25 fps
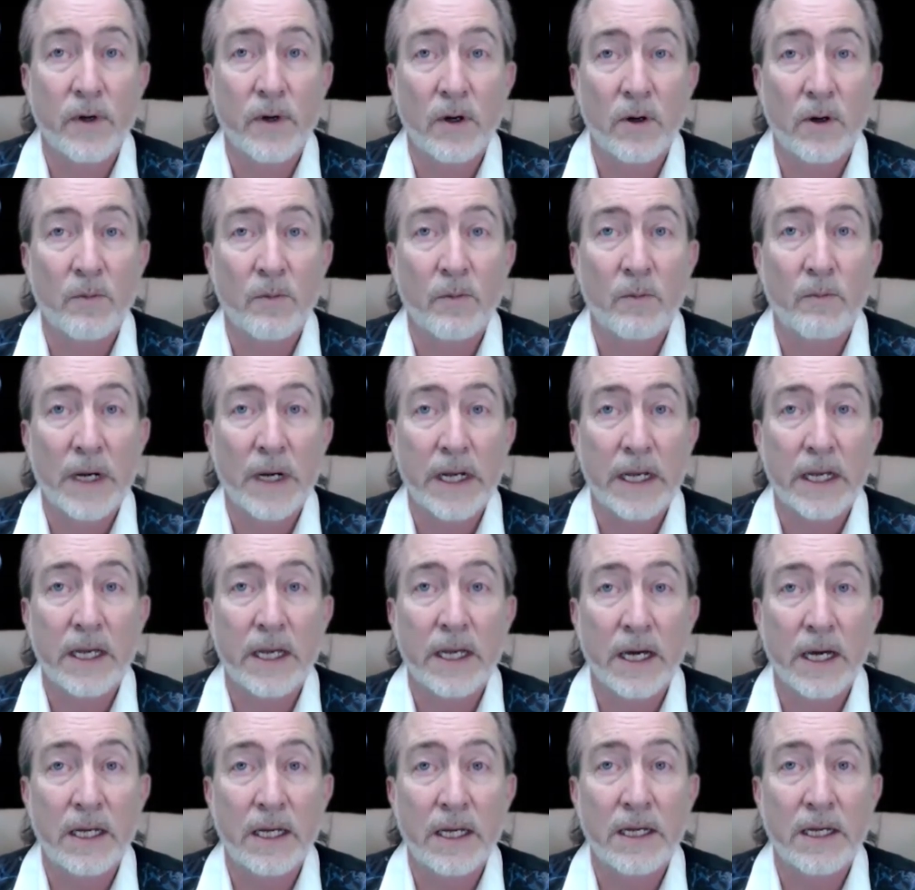oh my
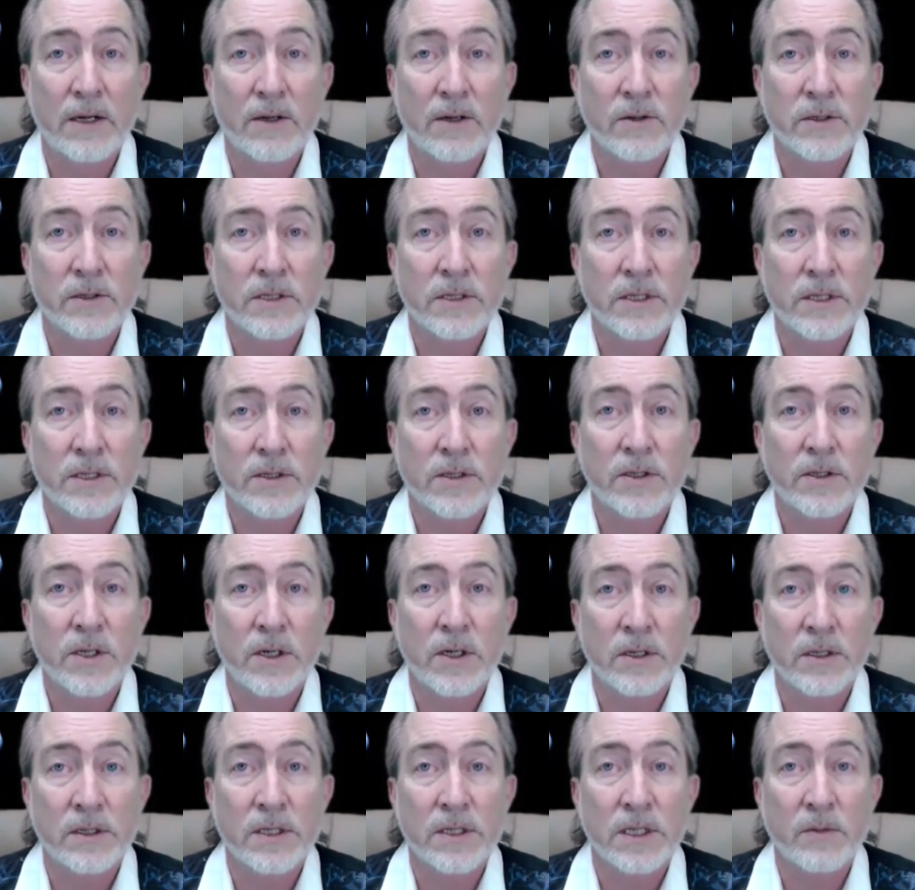God, here's this
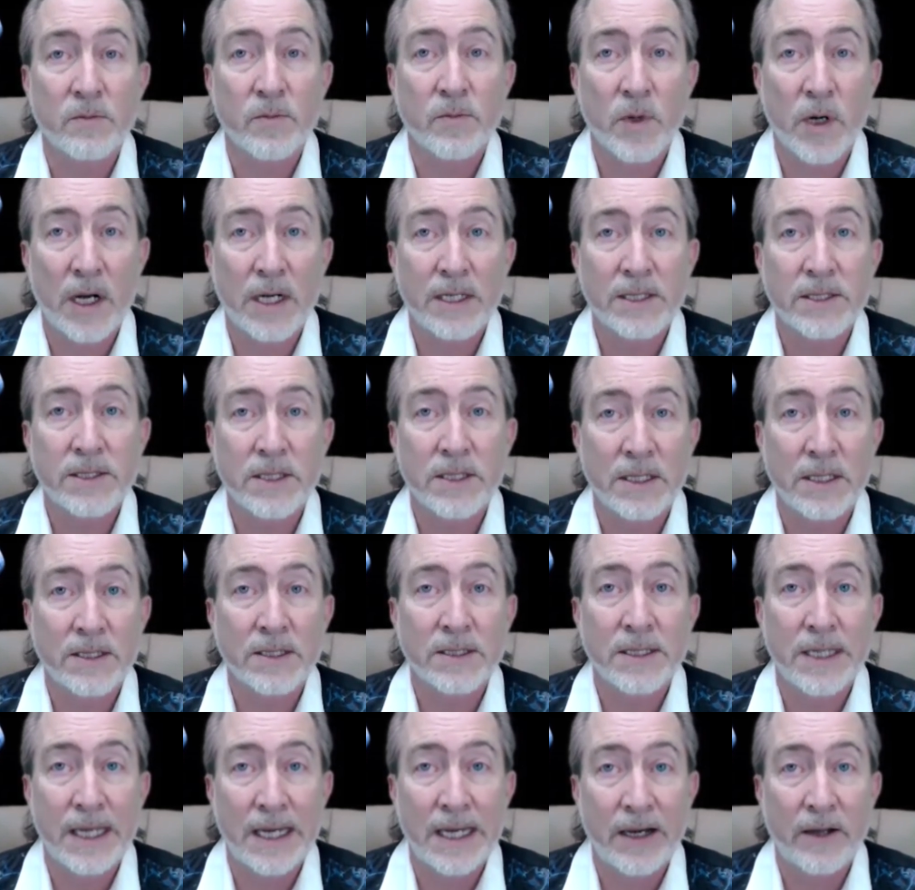daunting
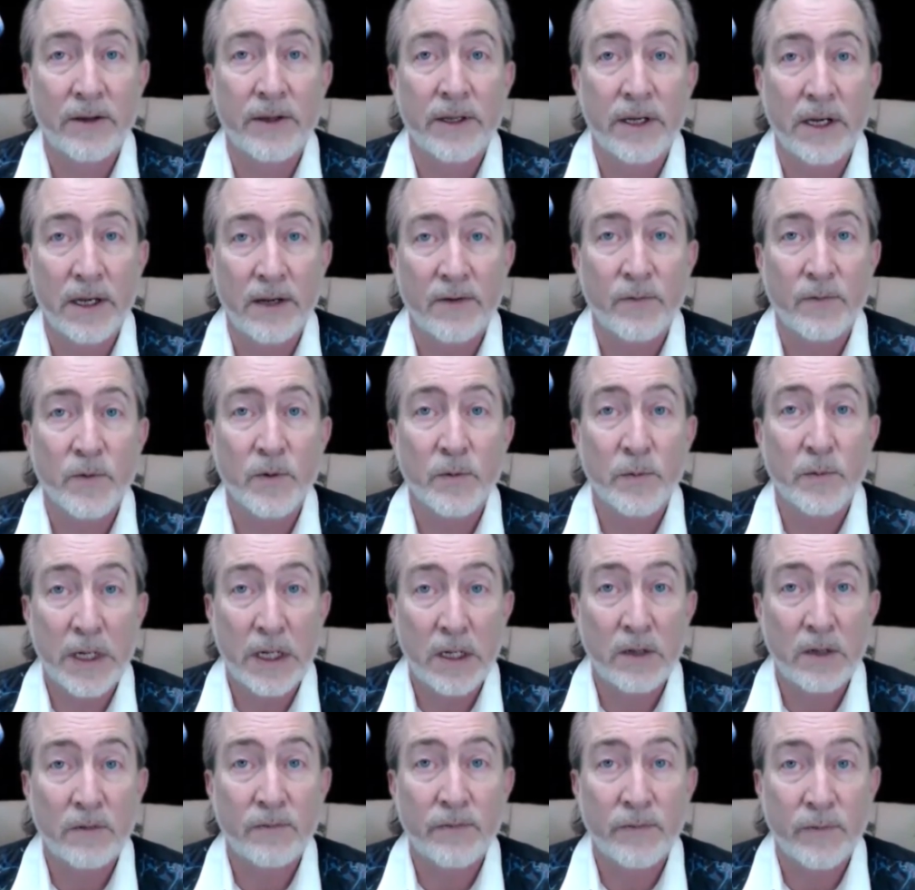process now that I've
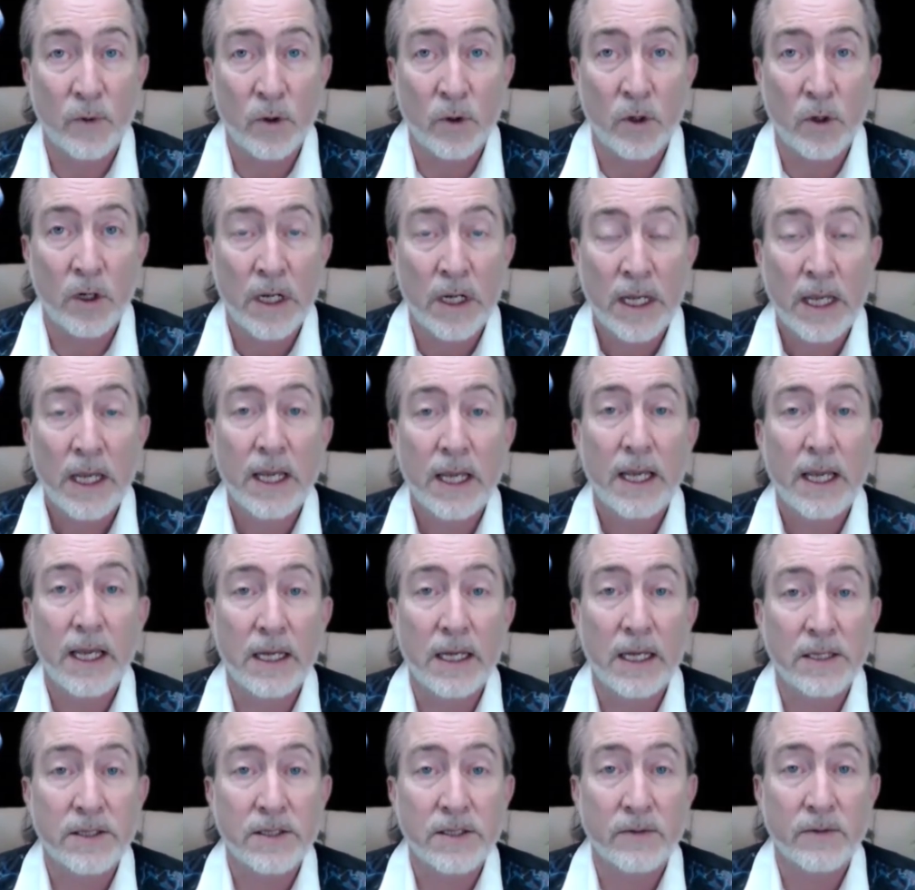prepared for
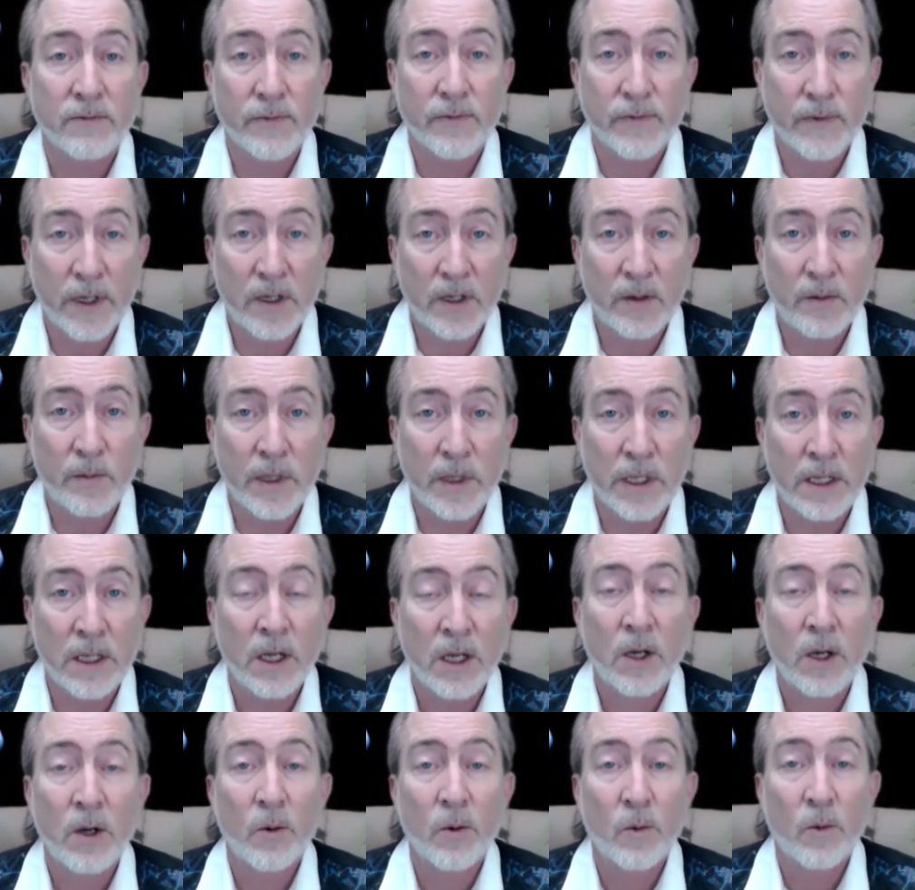and it's in front of me,
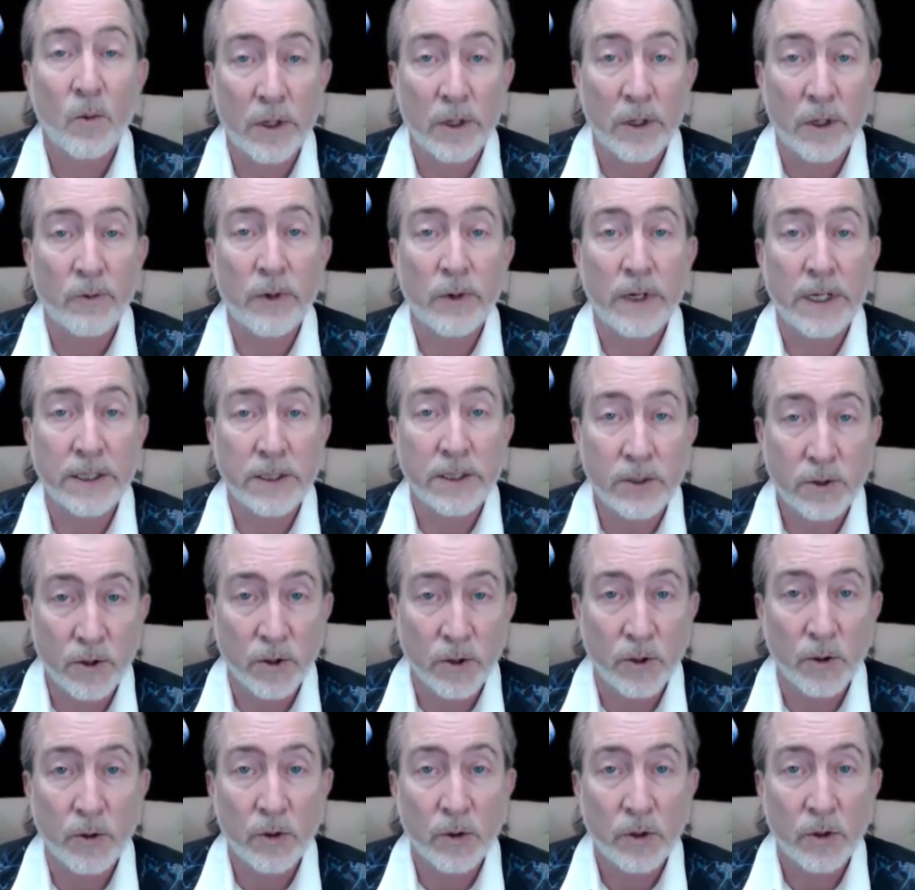what do I
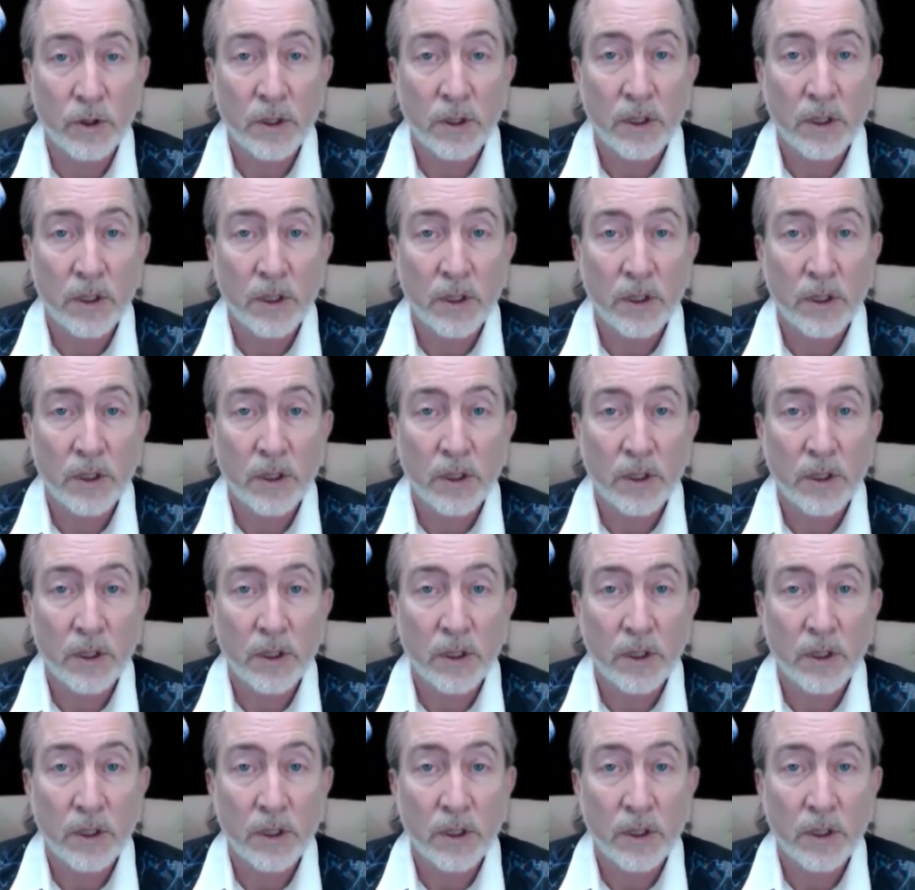do?